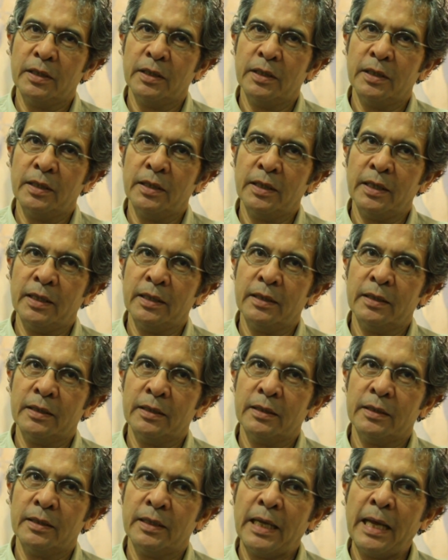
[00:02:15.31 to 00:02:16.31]
uh,
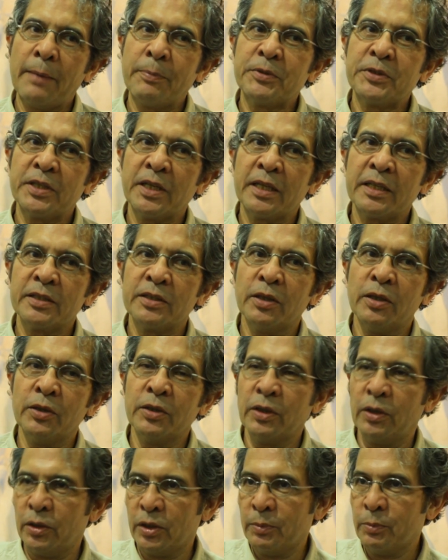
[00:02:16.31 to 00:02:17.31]
abstracts
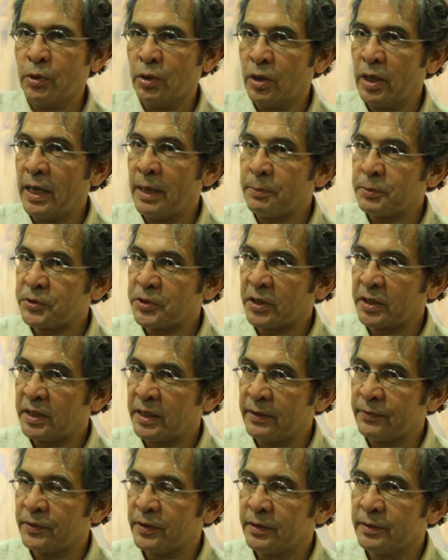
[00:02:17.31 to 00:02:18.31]
on, on a more abstract
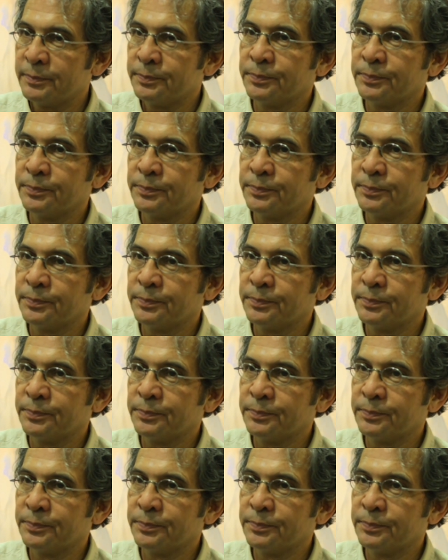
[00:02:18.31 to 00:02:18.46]
level.